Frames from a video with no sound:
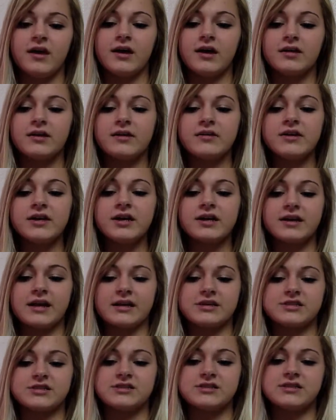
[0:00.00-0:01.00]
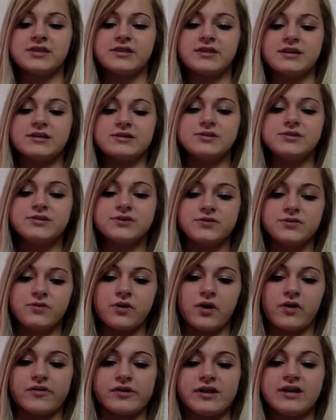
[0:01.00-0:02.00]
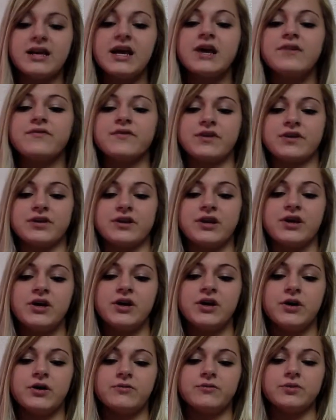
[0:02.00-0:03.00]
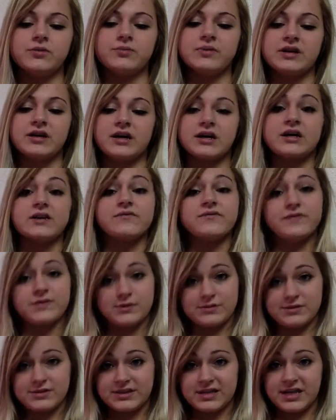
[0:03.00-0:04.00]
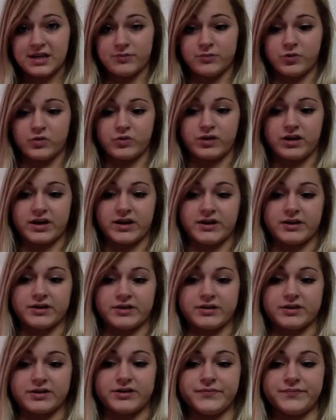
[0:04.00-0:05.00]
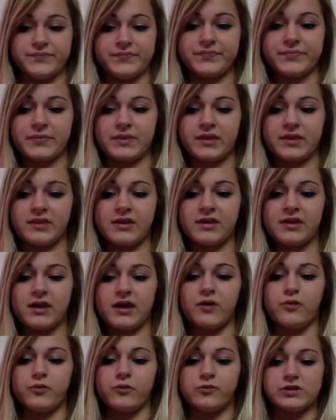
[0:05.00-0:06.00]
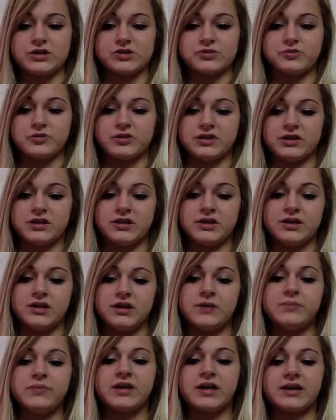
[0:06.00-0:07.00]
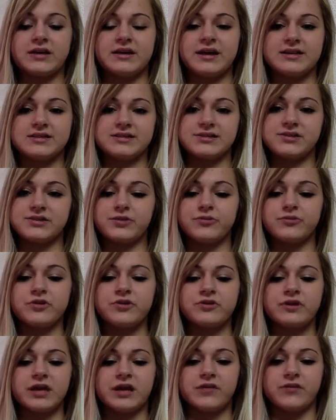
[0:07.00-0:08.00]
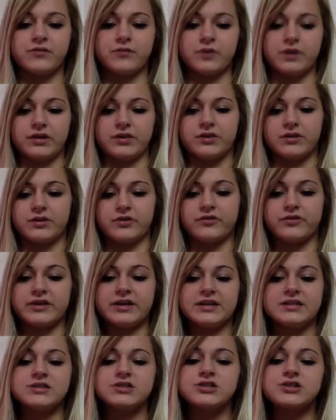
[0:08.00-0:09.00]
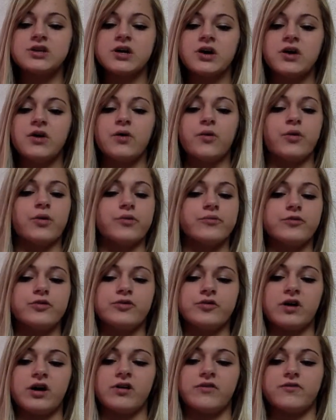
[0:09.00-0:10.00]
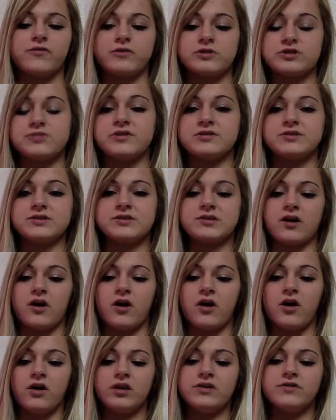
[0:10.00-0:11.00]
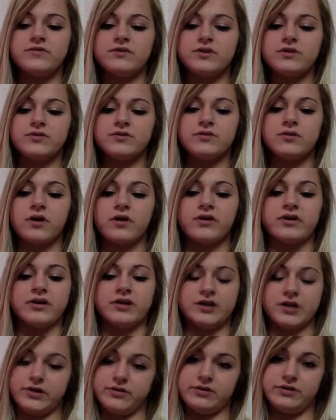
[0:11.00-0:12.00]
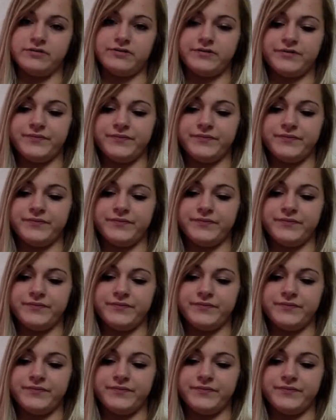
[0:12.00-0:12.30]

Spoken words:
Another connection to things you already have heard would be a confused animal character, which would be connected to real life with the Grinch or Rudolph, which most all of you already know of.